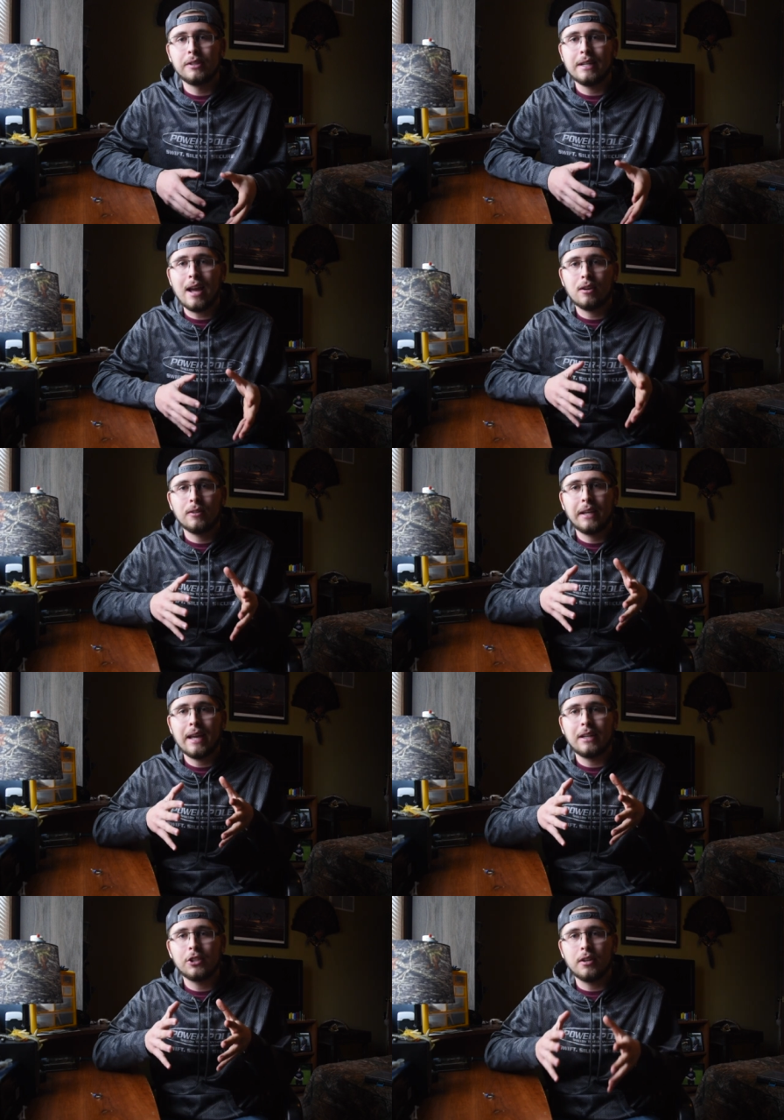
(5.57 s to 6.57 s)
to not only
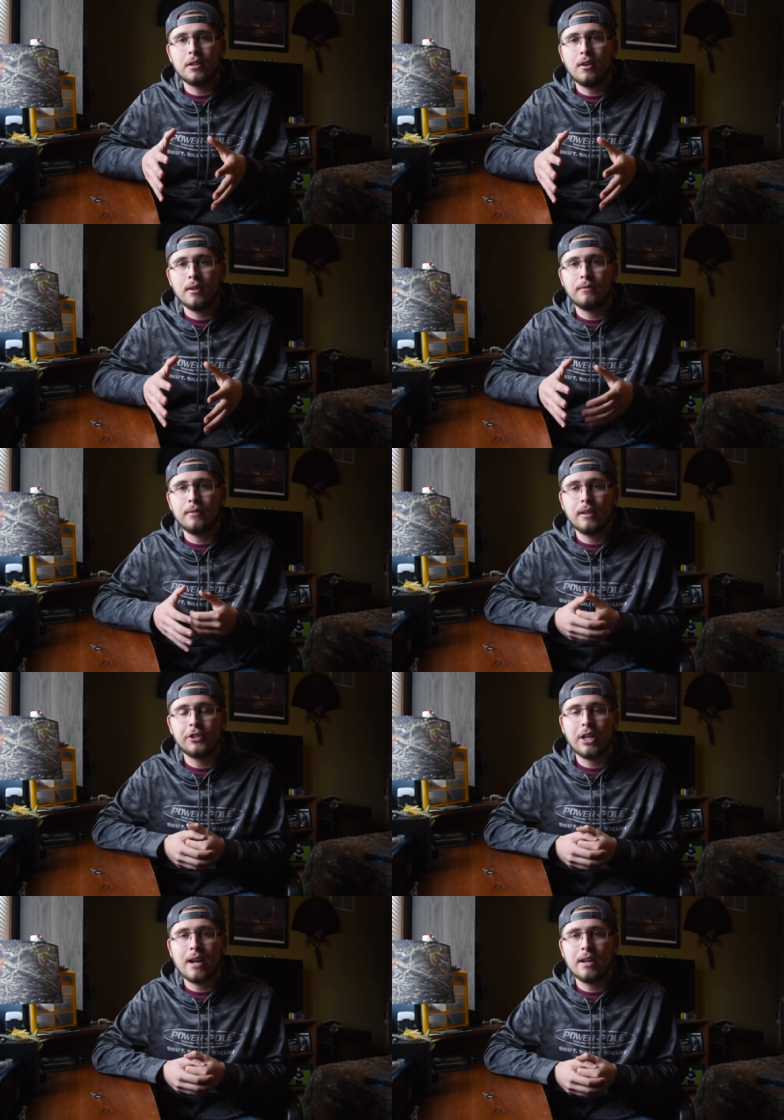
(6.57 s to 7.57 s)
catch a ton of
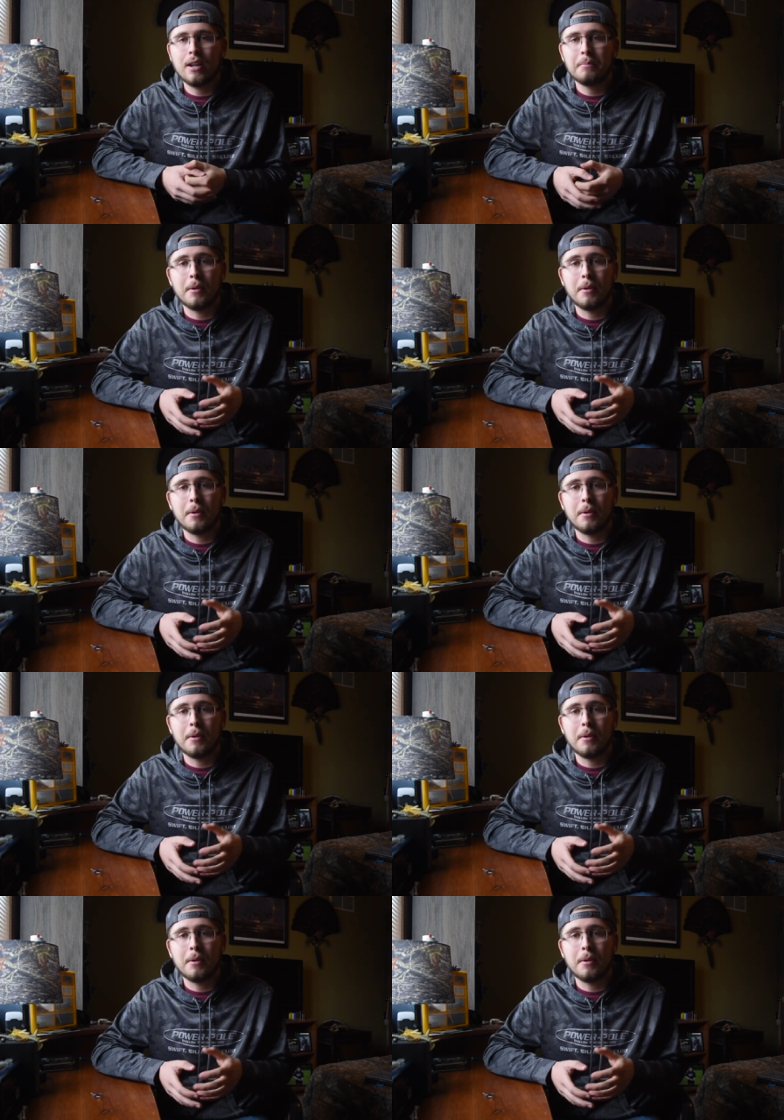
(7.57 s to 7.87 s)
fish on,